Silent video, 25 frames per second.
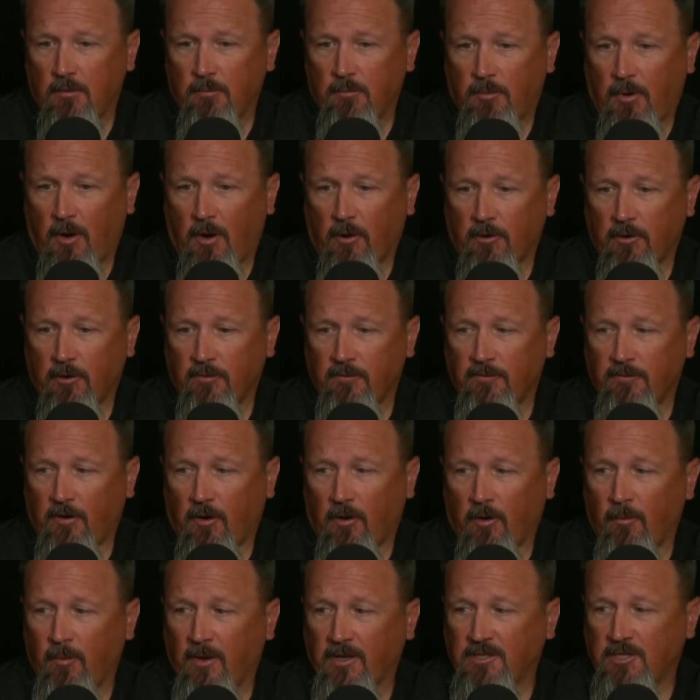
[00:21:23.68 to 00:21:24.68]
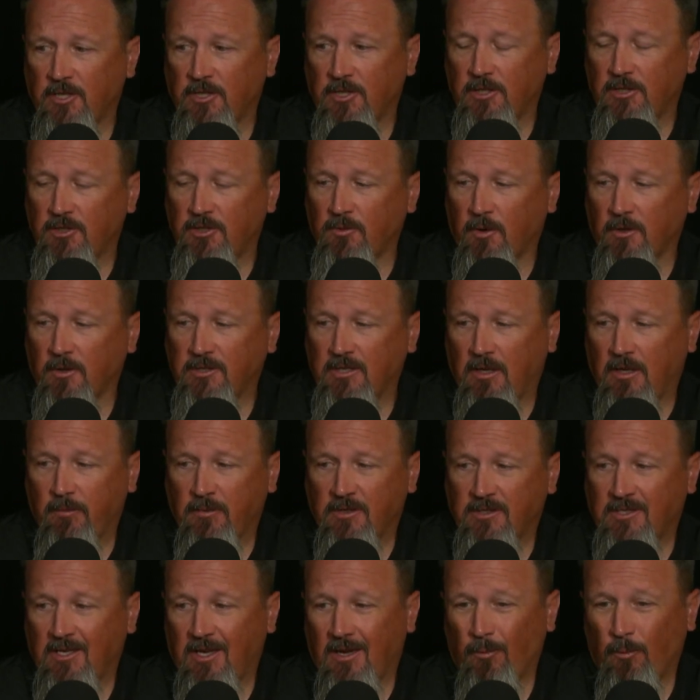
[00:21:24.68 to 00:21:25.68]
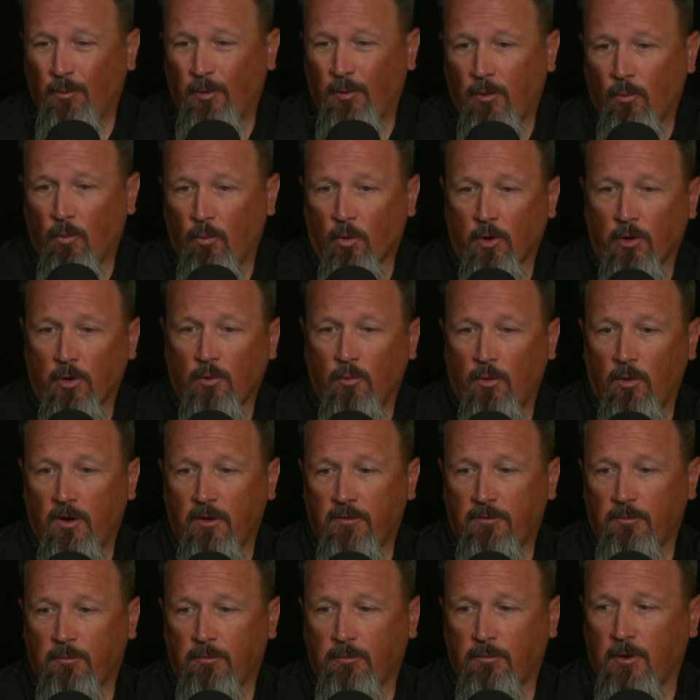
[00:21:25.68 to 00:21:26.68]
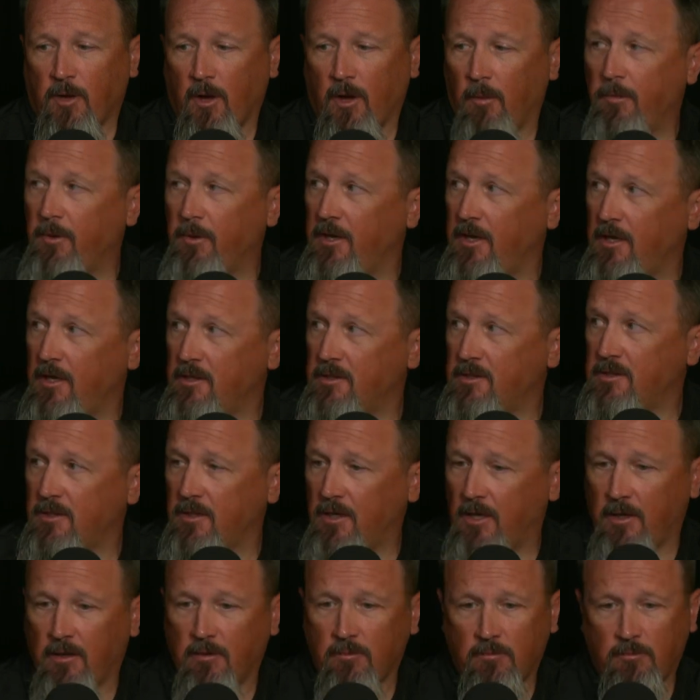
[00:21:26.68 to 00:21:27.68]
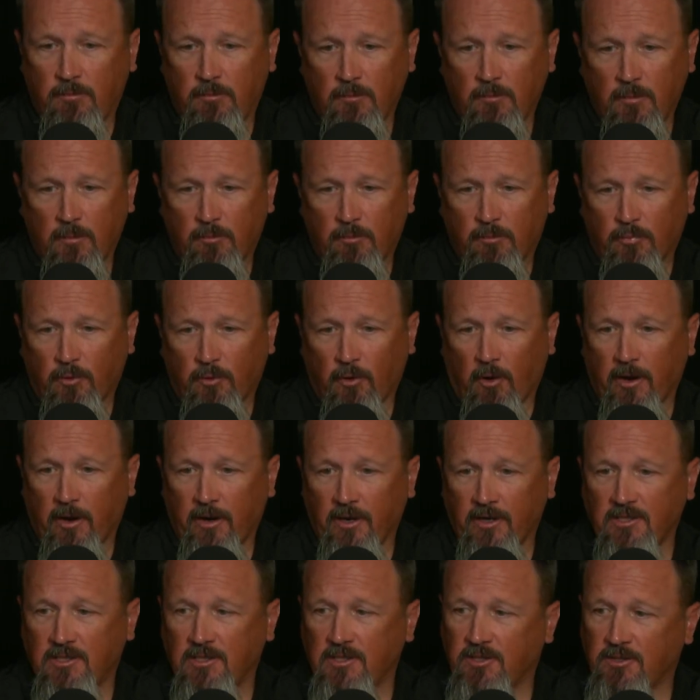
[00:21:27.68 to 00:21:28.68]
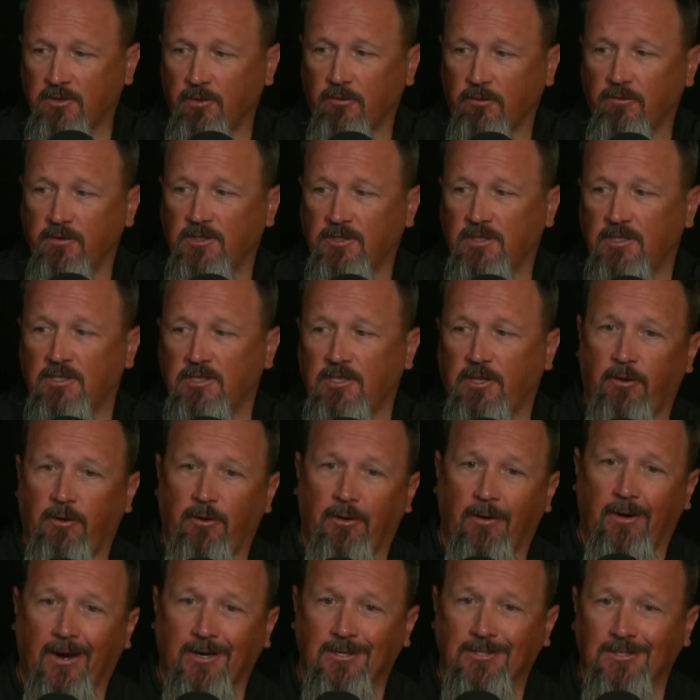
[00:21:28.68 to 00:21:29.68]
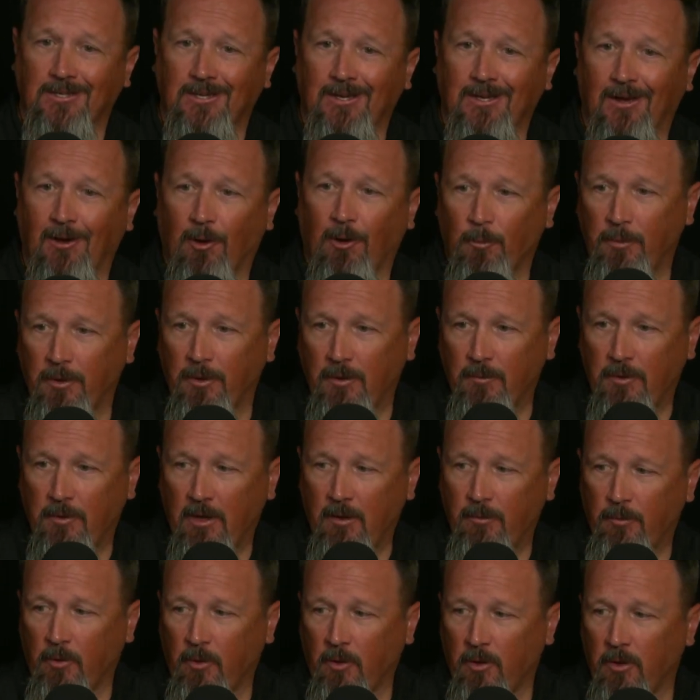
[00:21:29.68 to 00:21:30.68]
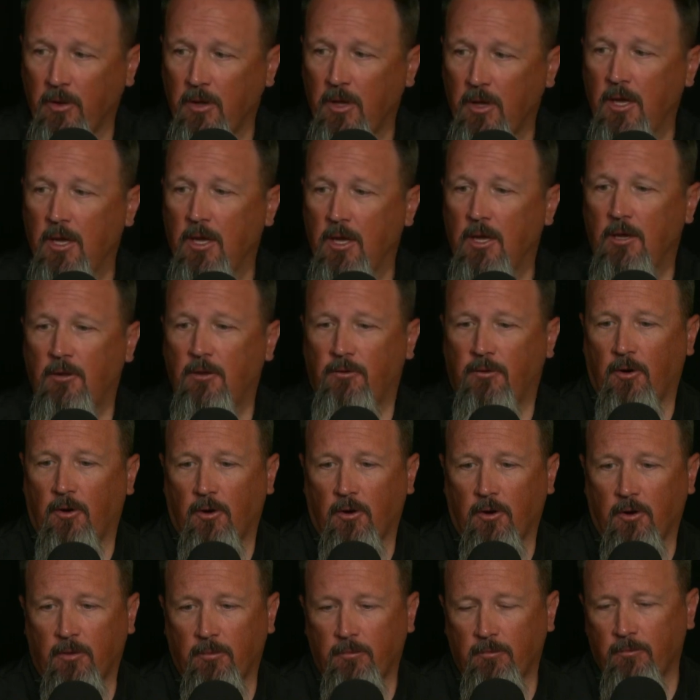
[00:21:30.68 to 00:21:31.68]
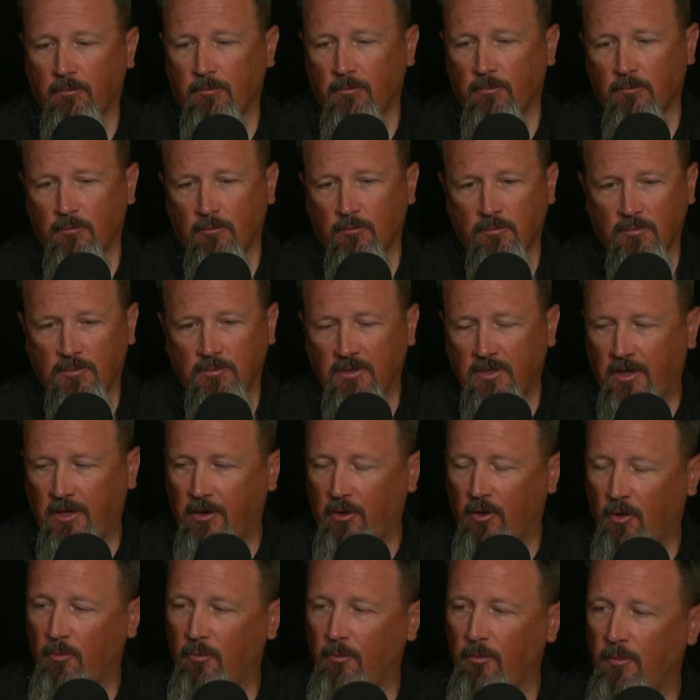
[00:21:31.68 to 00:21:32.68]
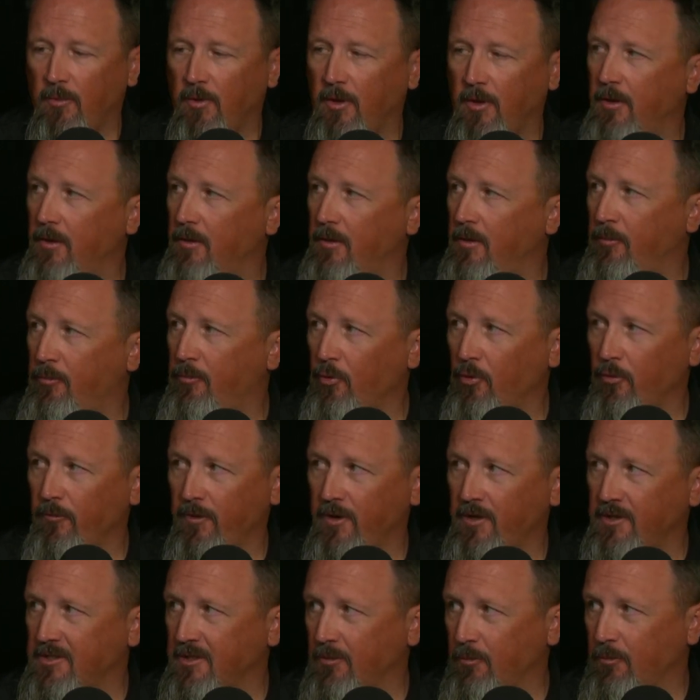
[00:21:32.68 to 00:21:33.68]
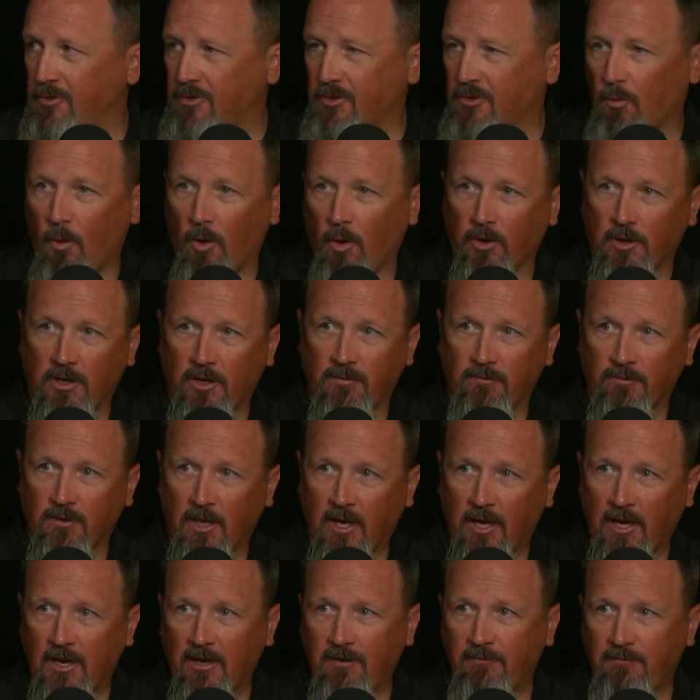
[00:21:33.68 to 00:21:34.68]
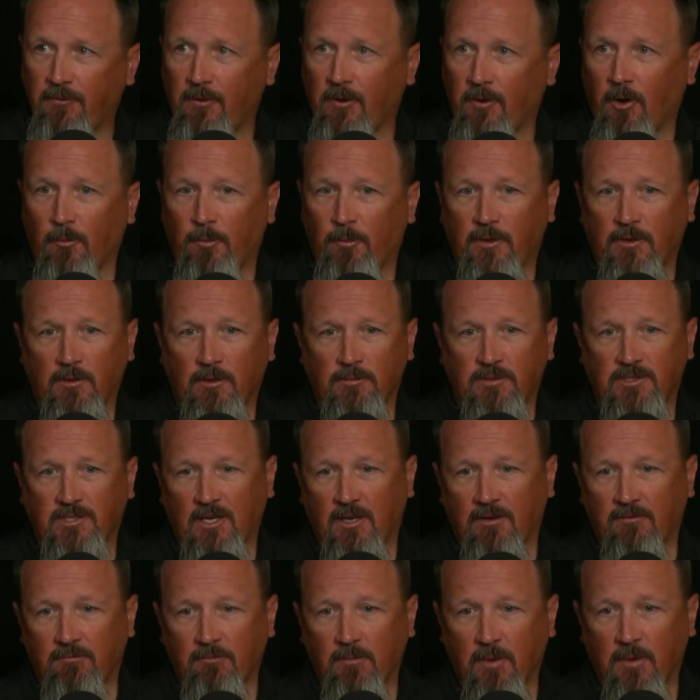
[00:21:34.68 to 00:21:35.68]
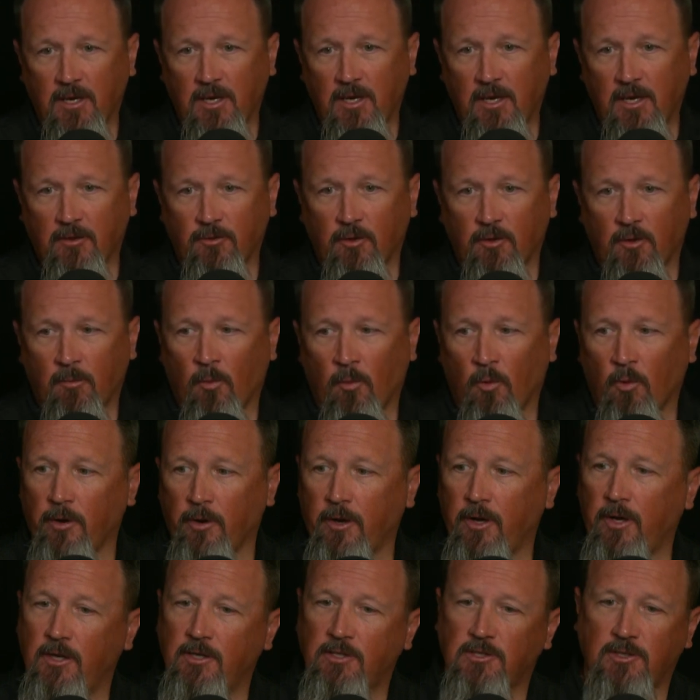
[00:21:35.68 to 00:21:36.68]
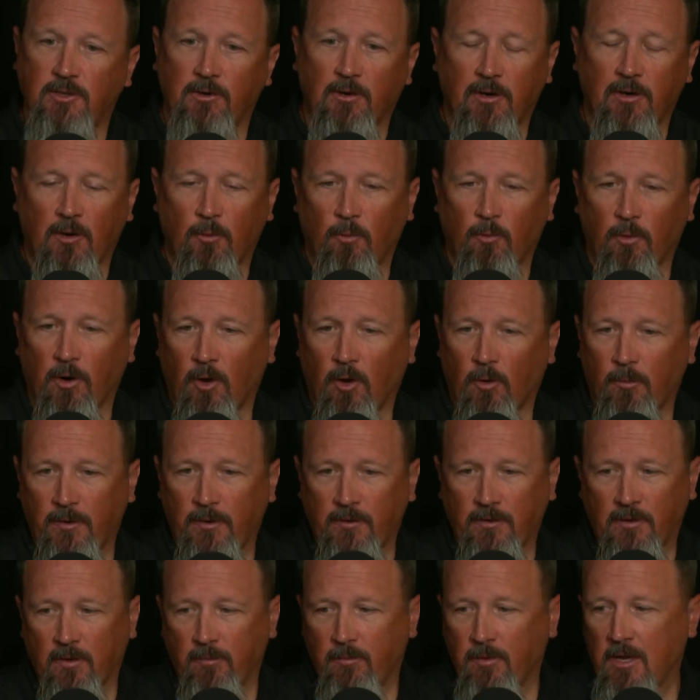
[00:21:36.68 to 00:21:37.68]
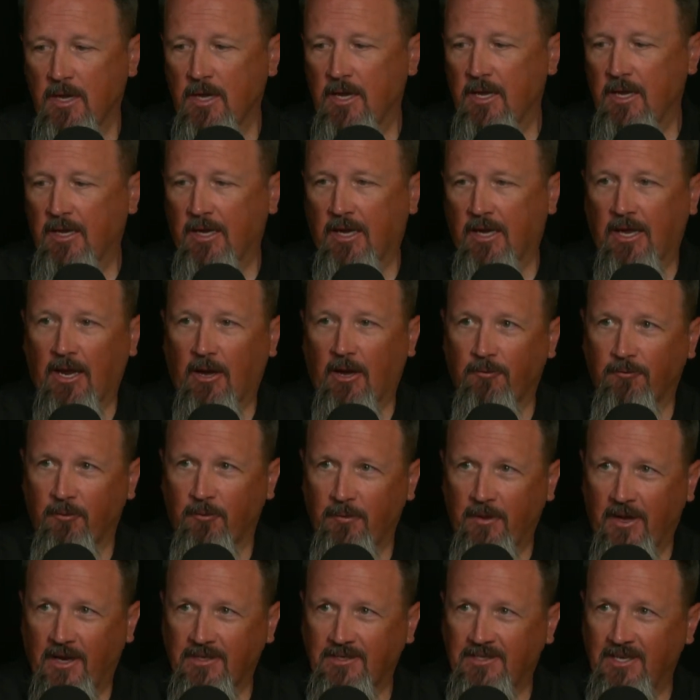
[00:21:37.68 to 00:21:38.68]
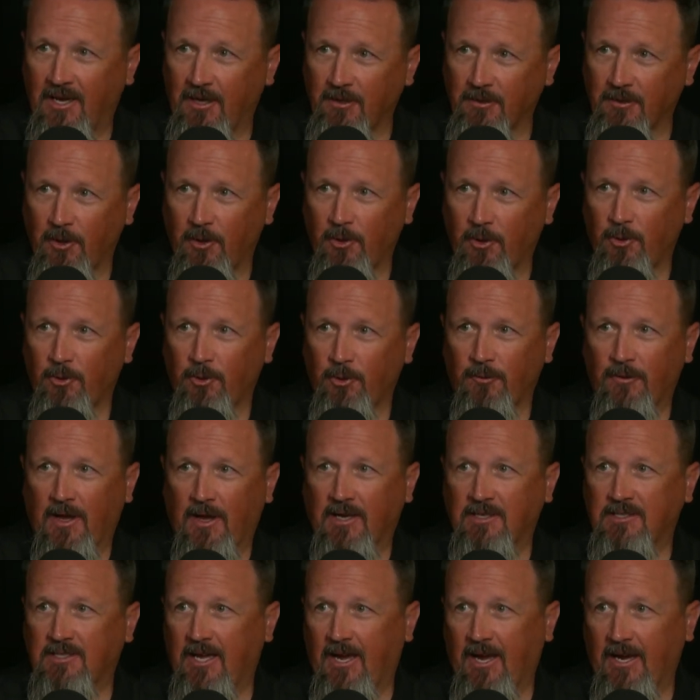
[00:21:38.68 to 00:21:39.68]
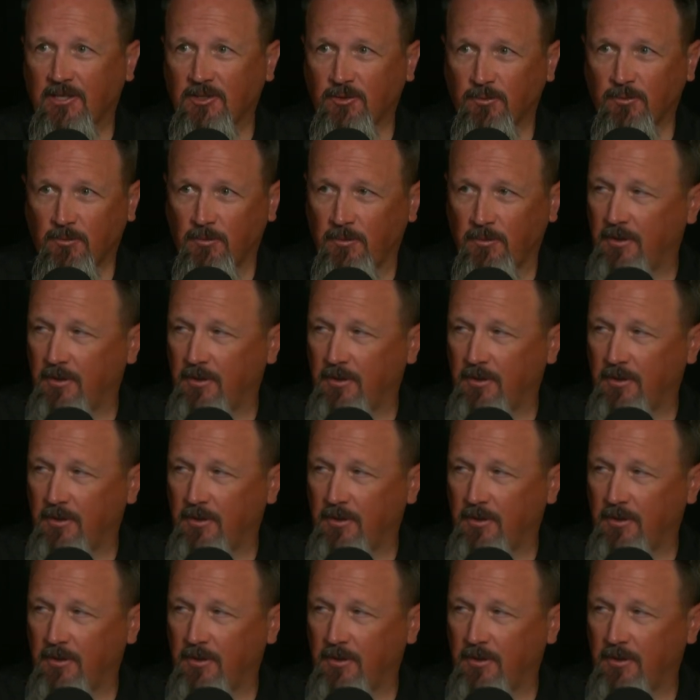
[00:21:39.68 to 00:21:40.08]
part of our messaging to our team is that we work with companies and products and services that are actually helping people. They're, improving someone's quality of life. They're helping them save money on their mortgage. We're helping them get out from that debt load or that IRS